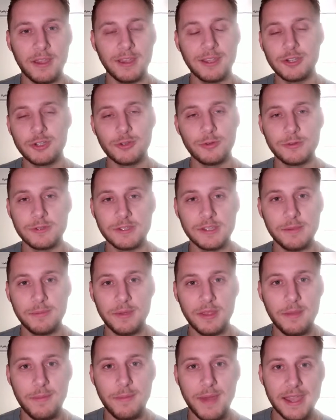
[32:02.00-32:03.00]
and Giroux
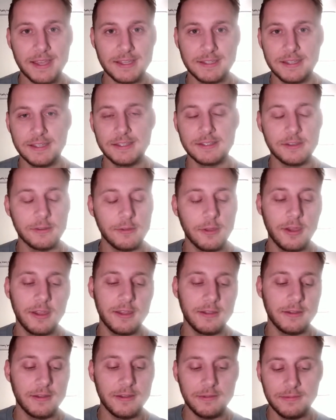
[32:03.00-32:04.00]
sleeping in the back seat. So
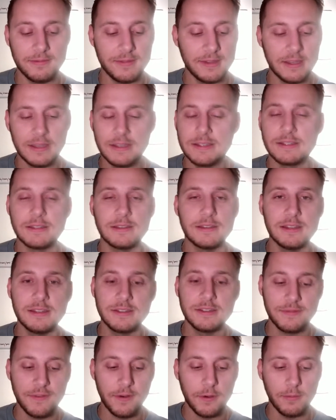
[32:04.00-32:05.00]
like
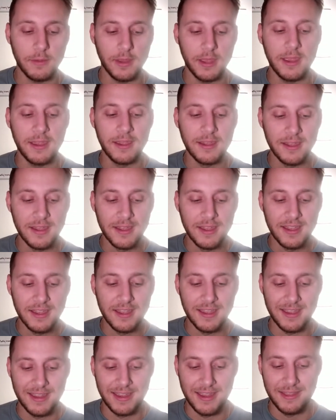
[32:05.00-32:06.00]
he's firmly
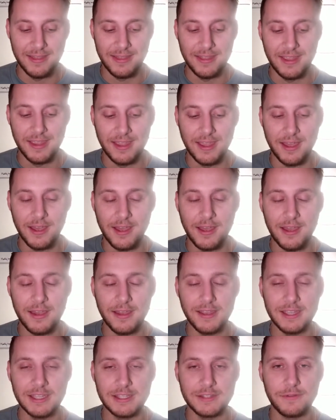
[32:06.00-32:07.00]
in
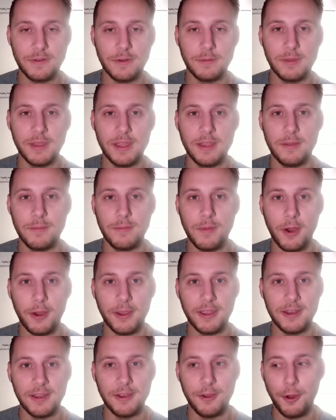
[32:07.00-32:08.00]
the
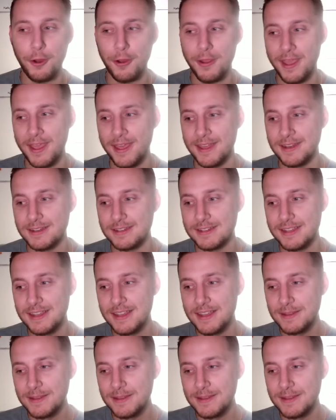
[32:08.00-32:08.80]
market here, and